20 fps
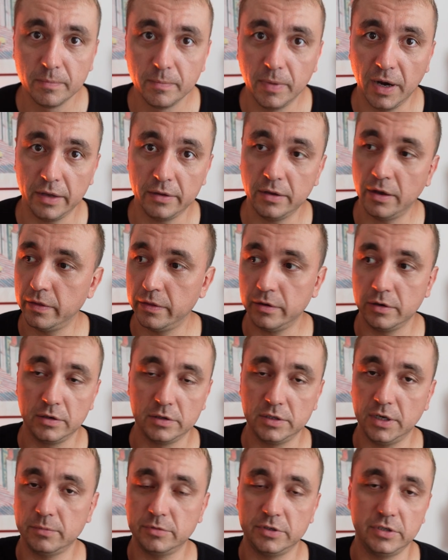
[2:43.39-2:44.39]
but I
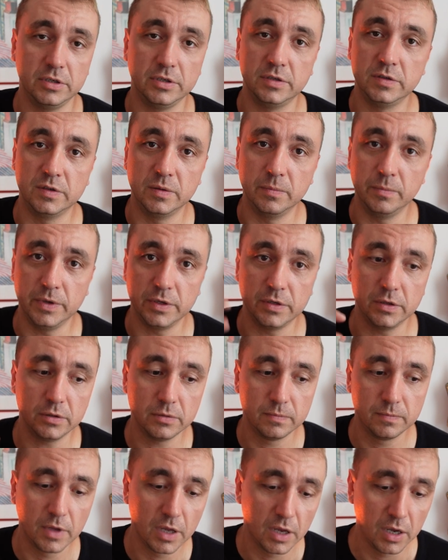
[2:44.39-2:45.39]
think something in the
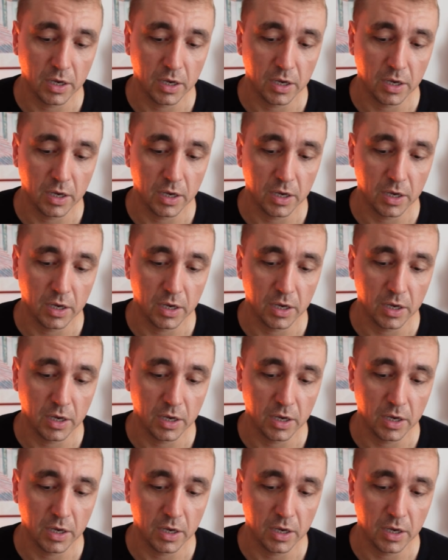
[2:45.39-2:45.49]
middle.